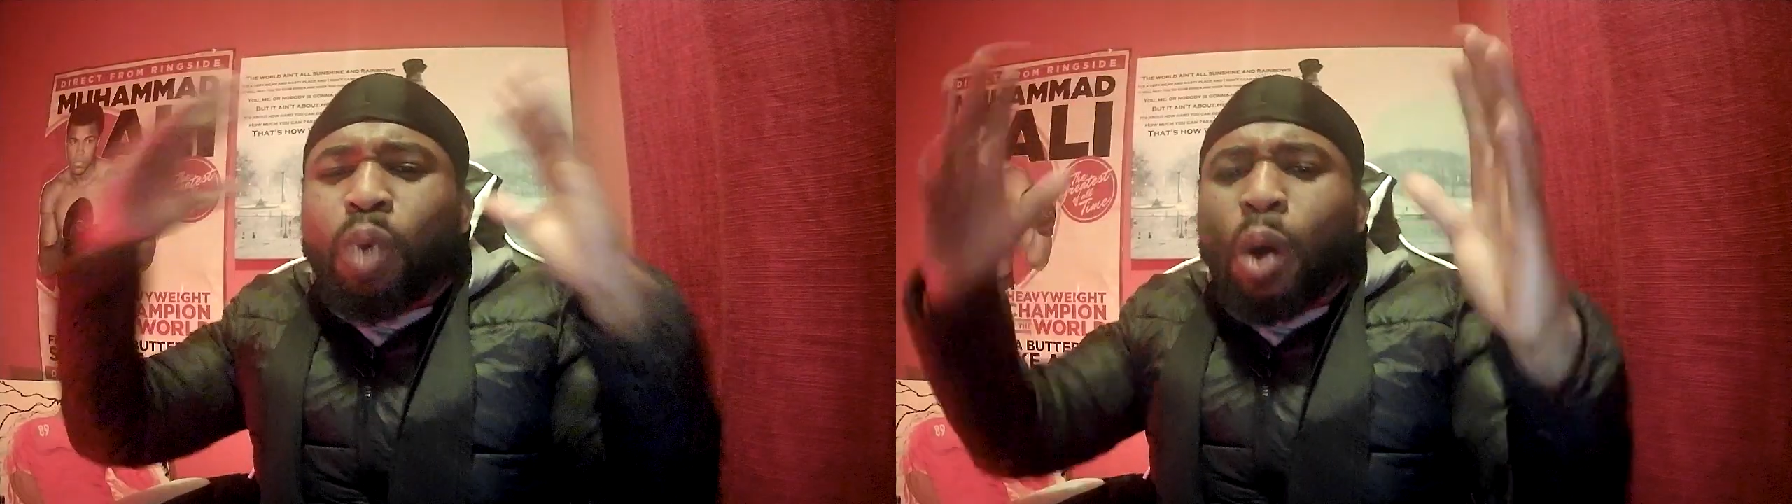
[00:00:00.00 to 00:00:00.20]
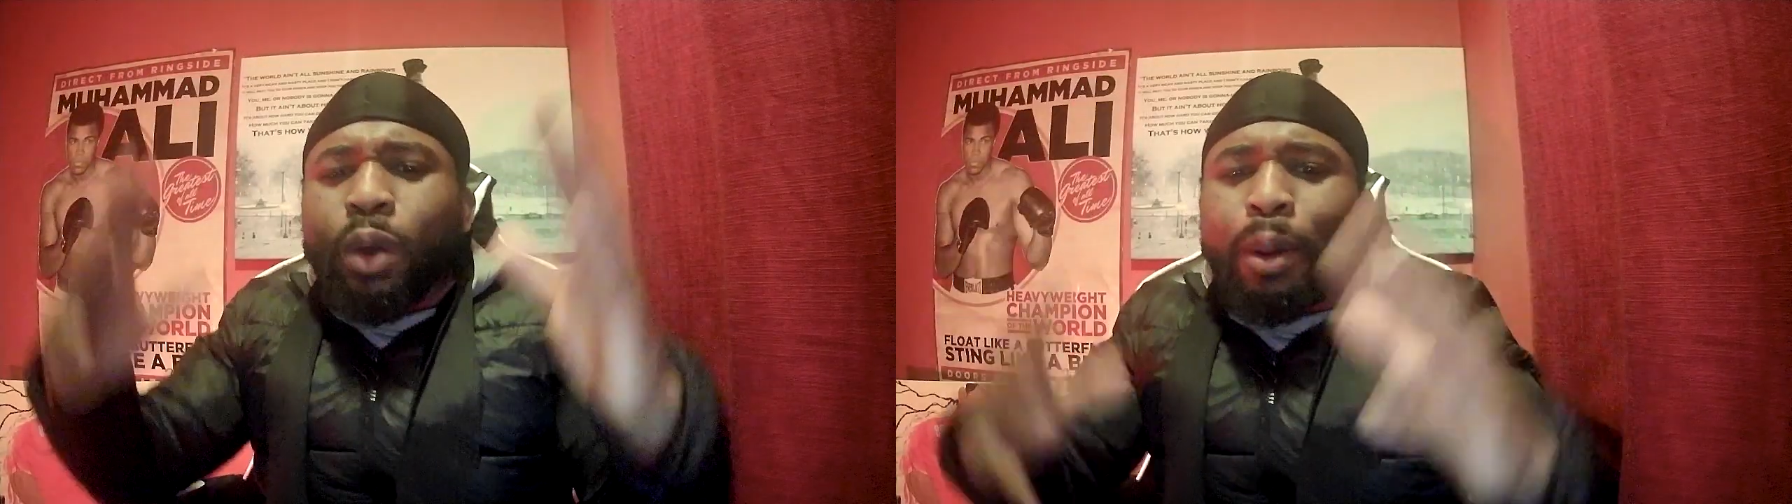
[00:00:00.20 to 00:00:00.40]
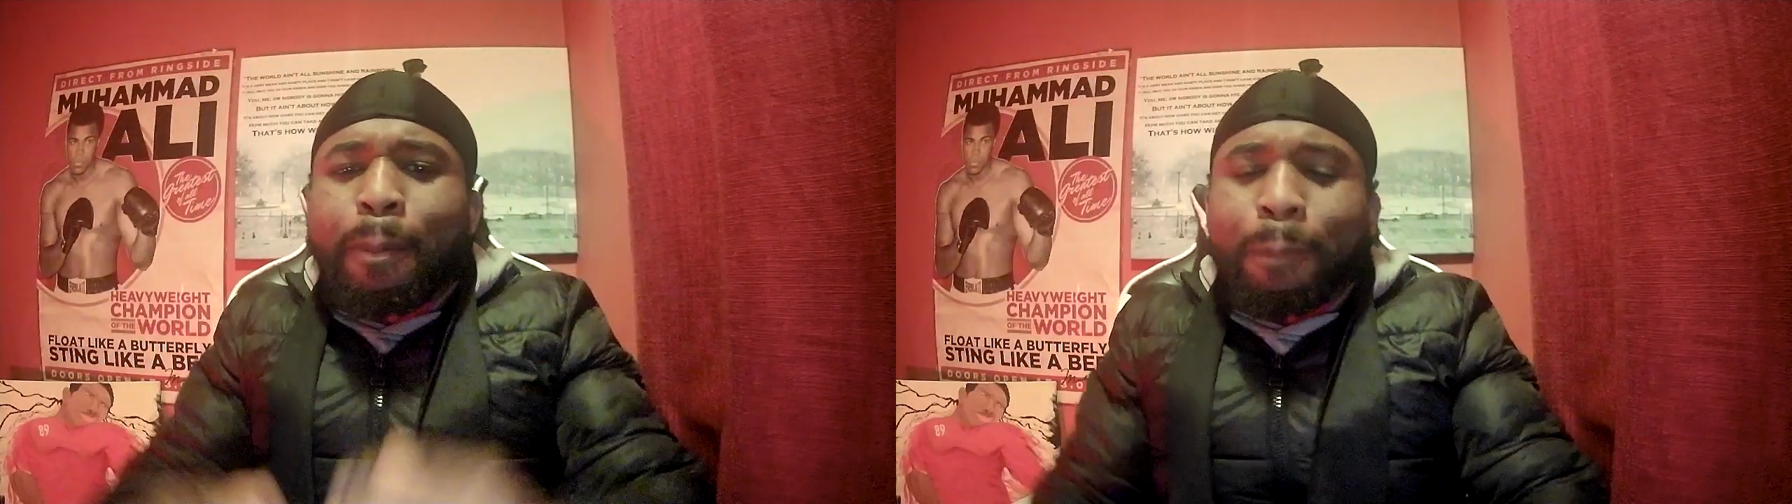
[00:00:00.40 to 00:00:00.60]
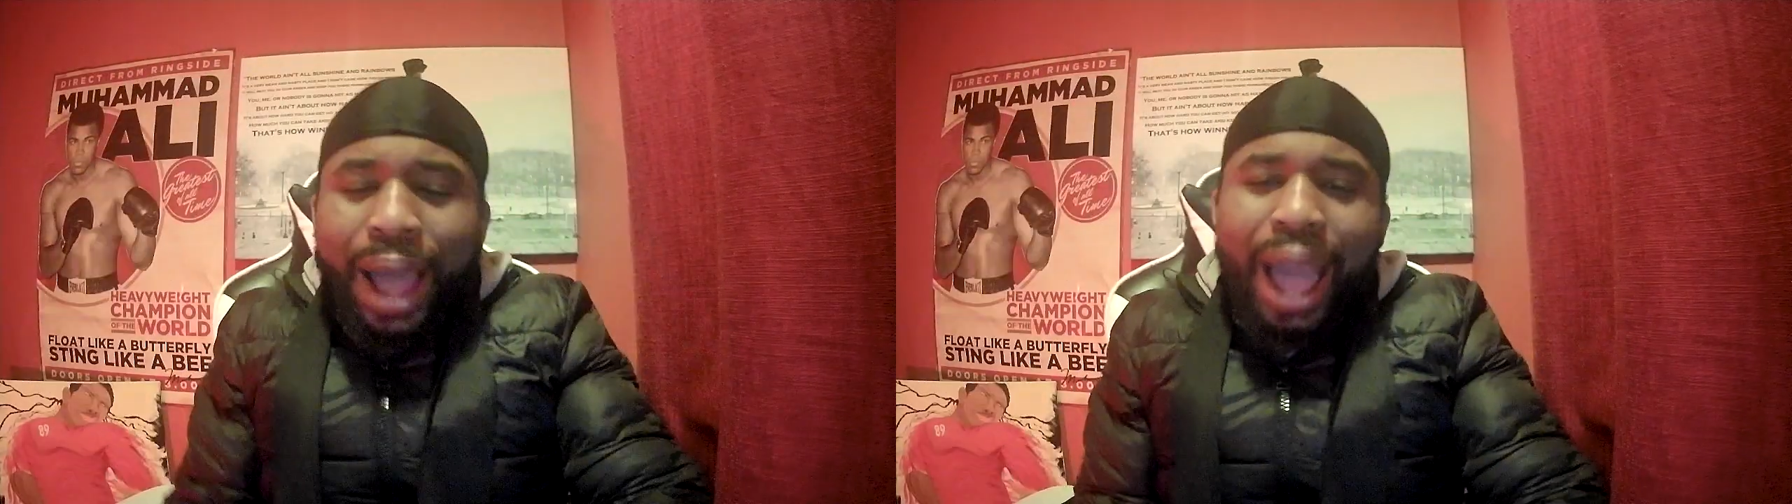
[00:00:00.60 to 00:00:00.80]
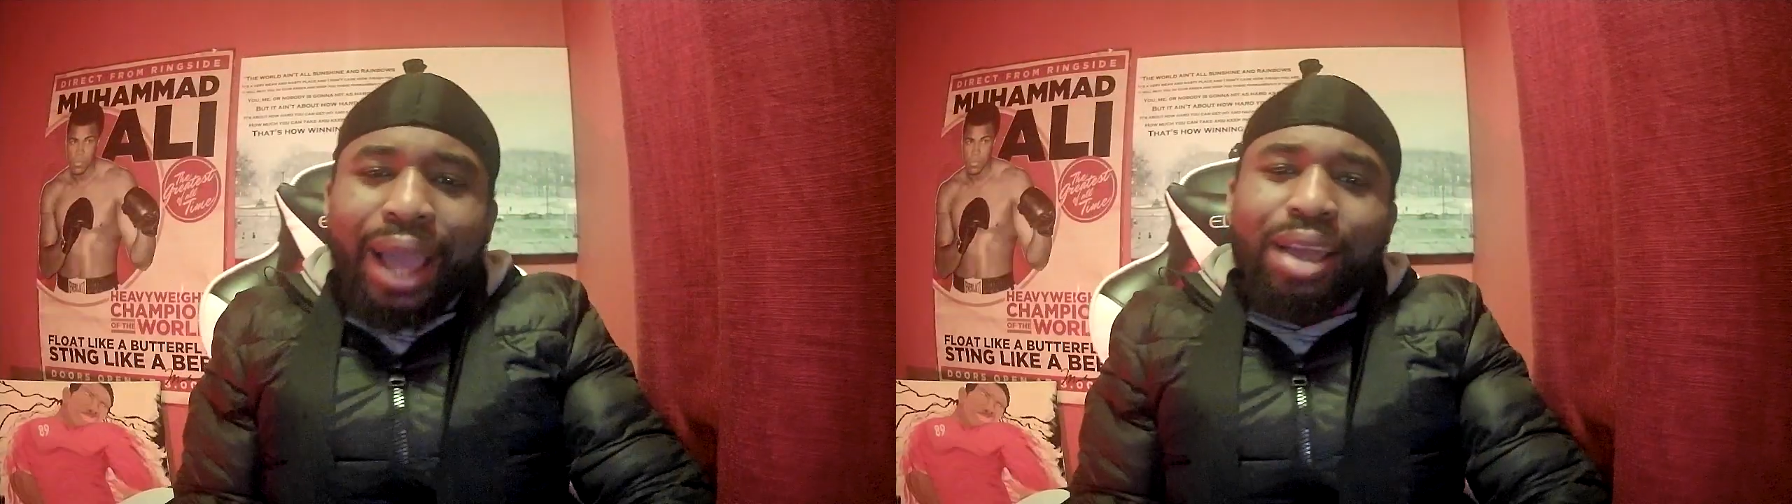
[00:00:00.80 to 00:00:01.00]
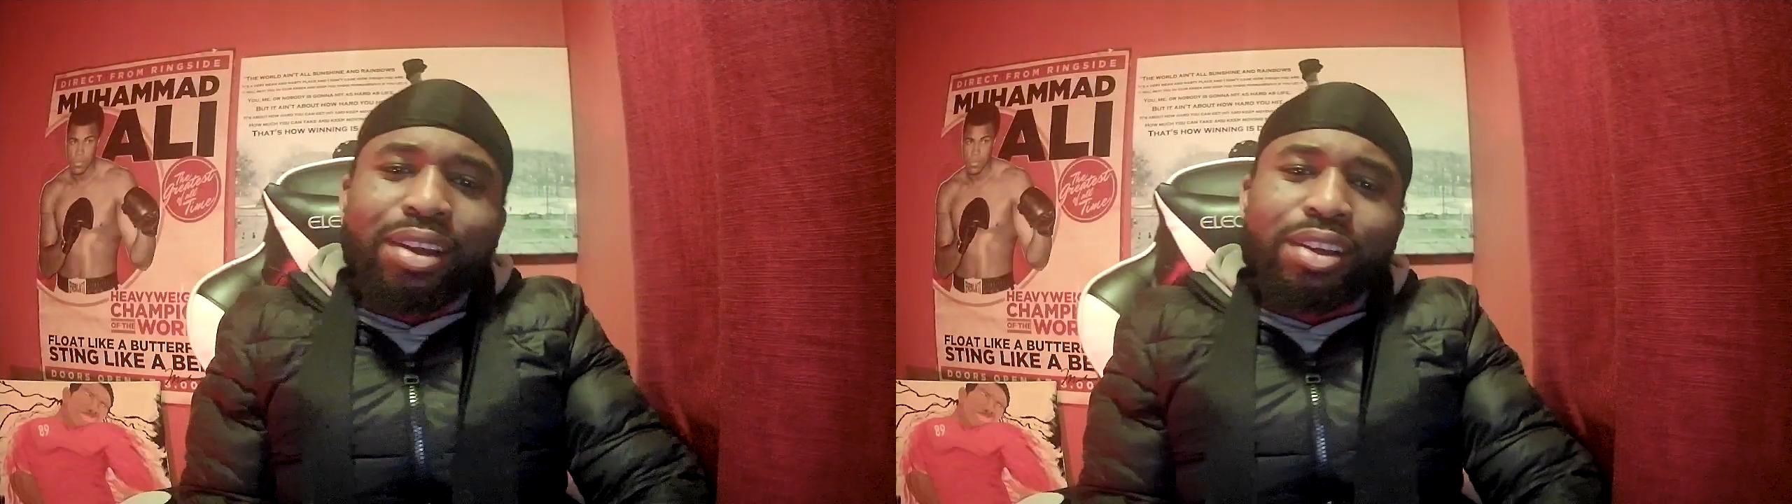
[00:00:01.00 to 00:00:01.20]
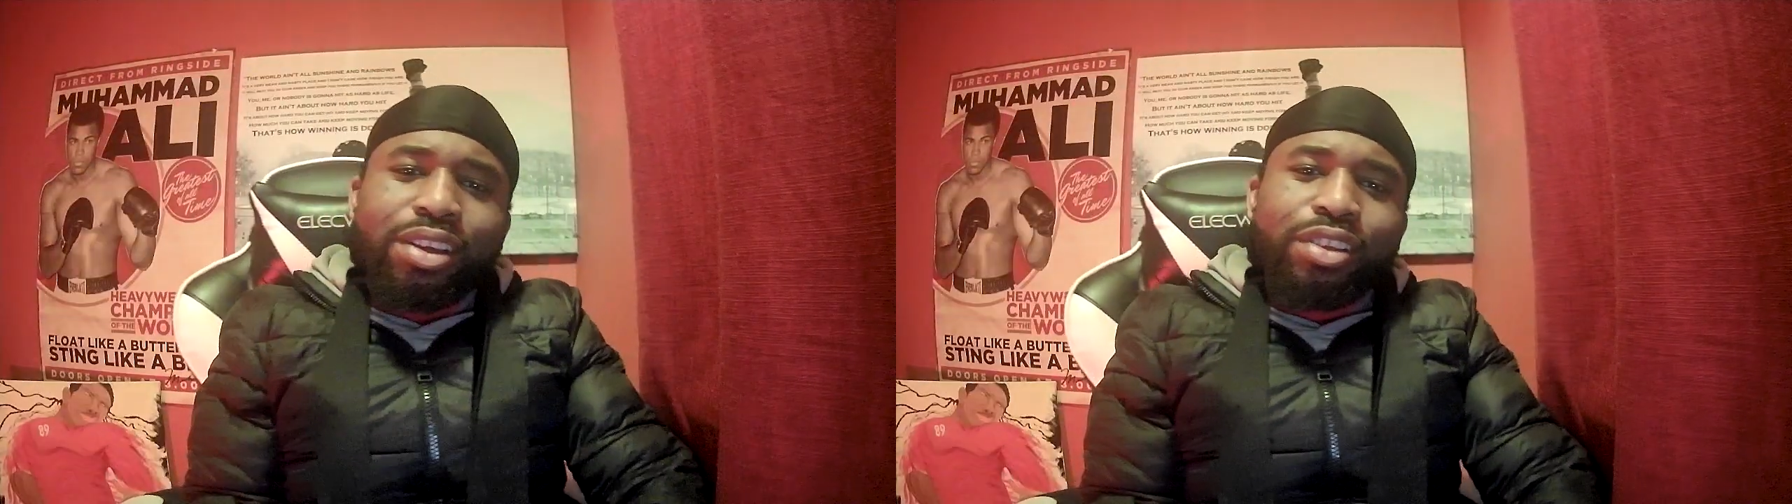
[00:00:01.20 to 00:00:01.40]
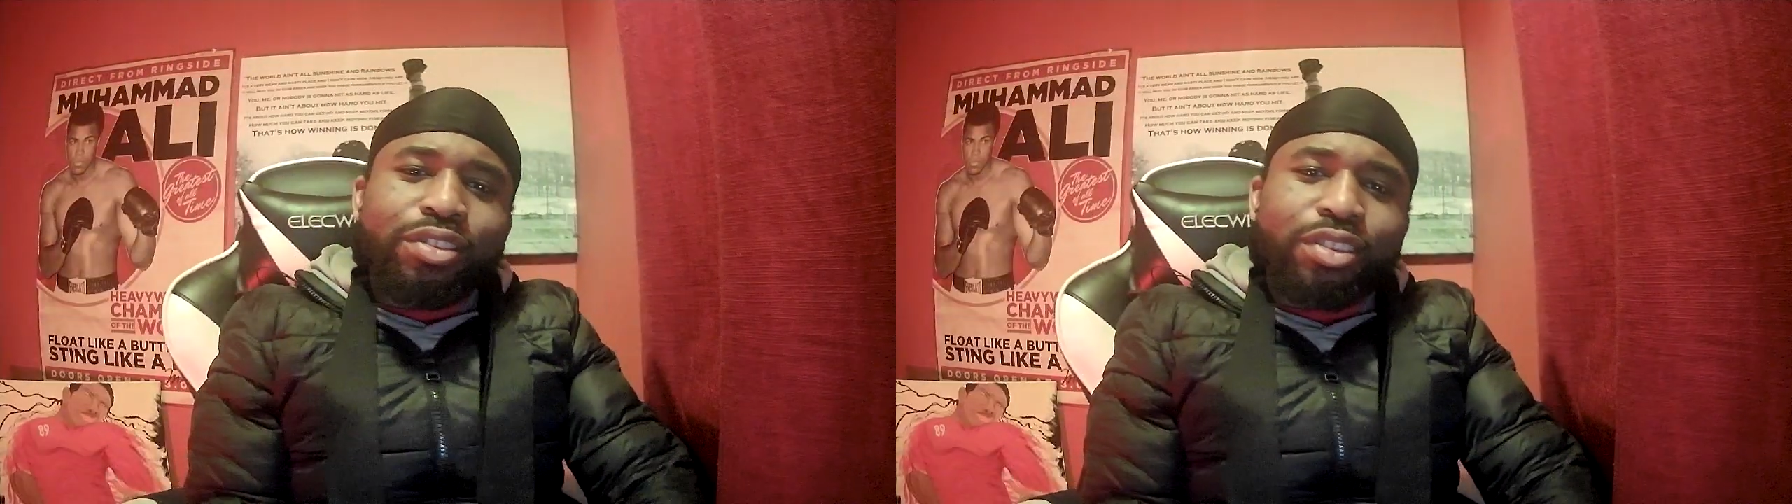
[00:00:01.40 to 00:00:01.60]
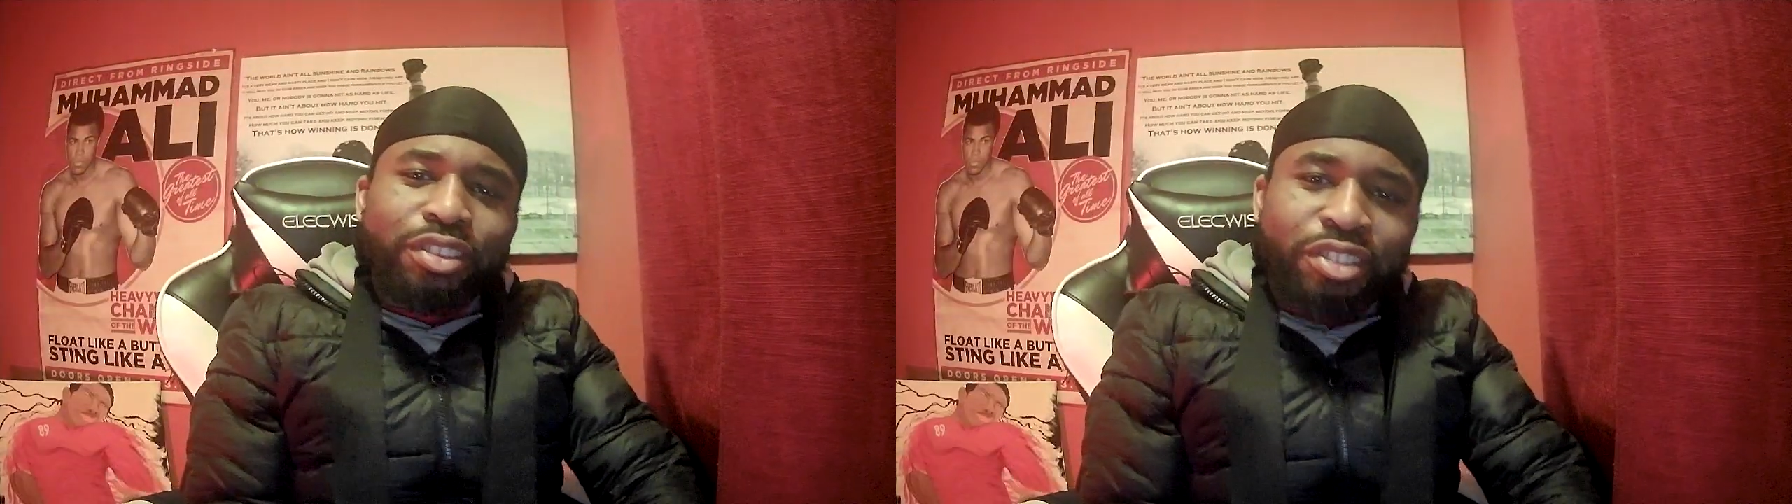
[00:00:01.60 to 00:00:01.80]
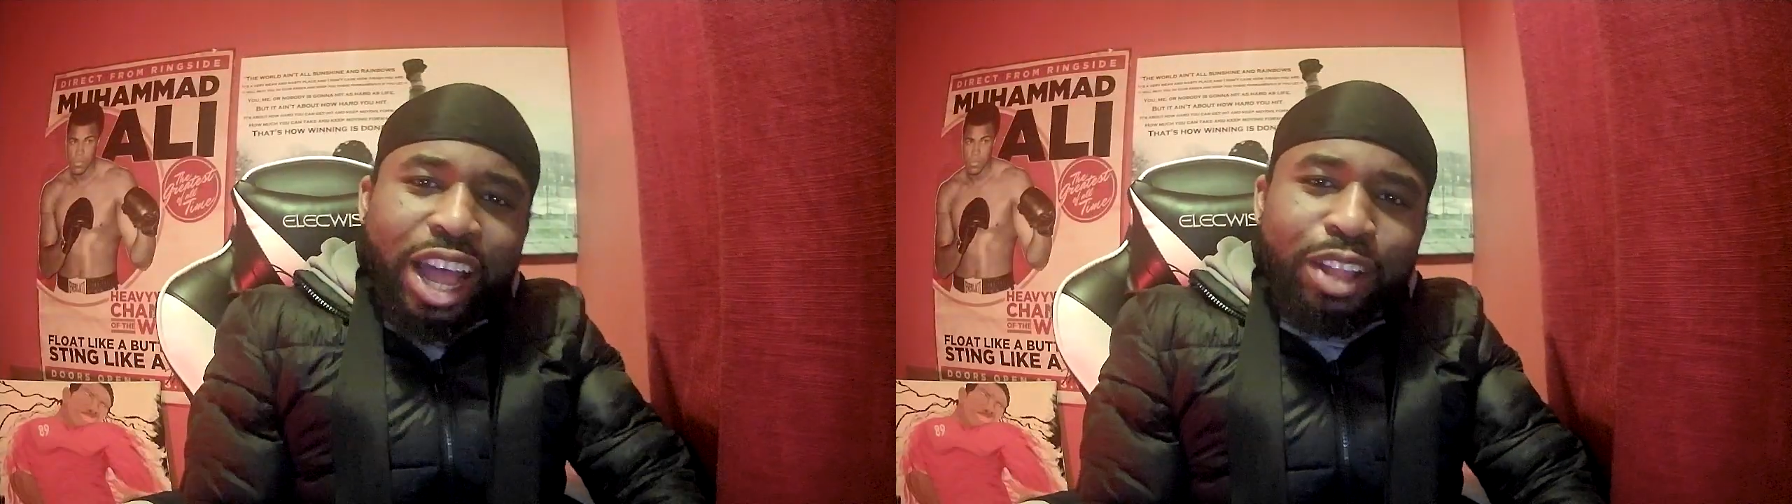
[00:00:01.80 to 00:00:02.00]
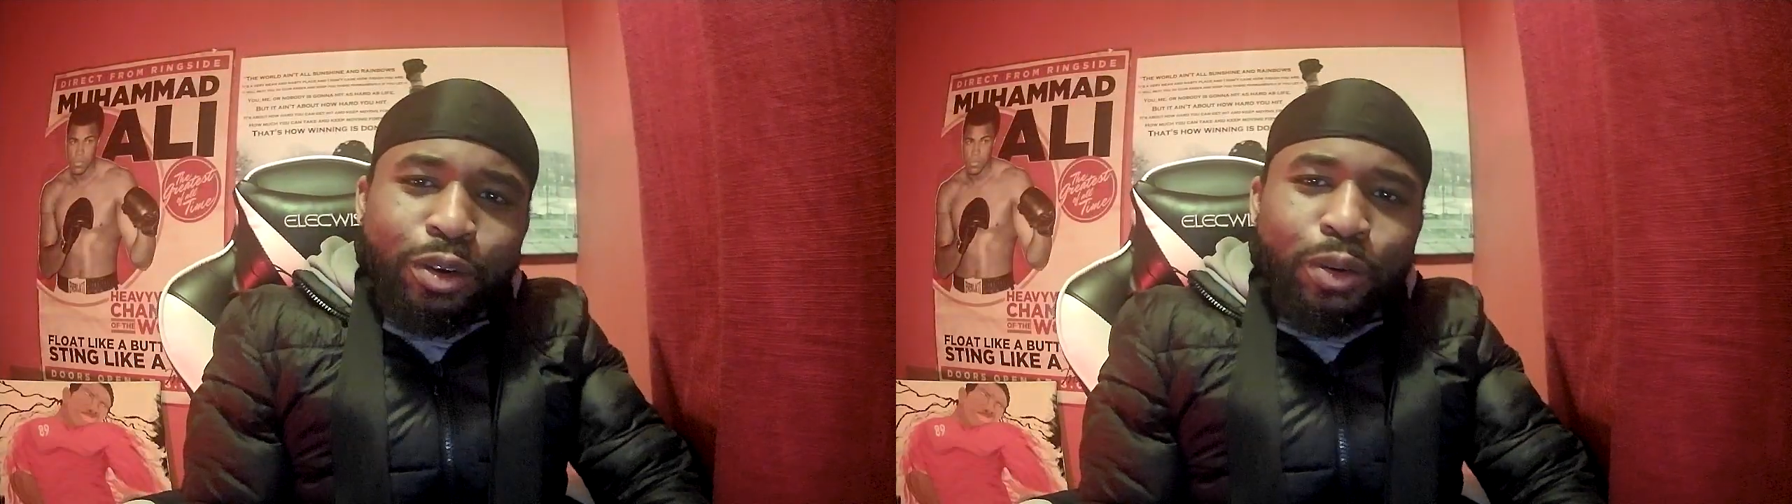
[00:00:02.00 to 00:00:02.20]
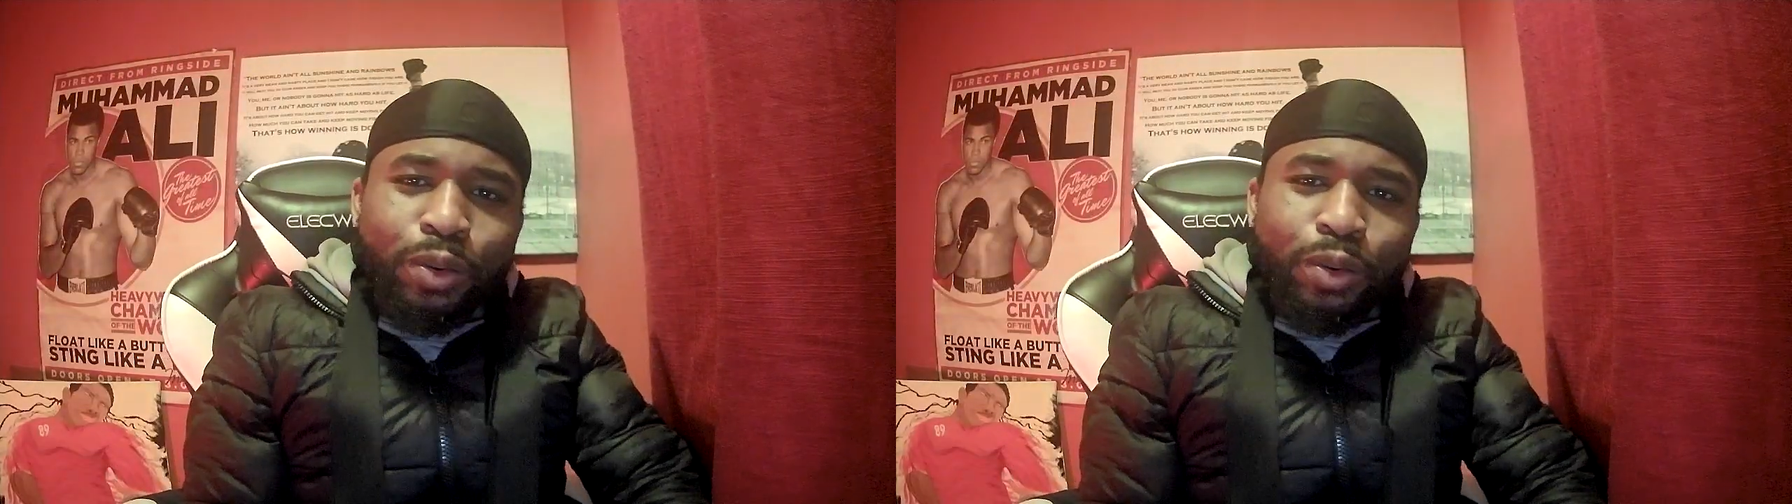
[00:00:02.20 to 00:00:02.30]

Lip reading: welcome back to the channel.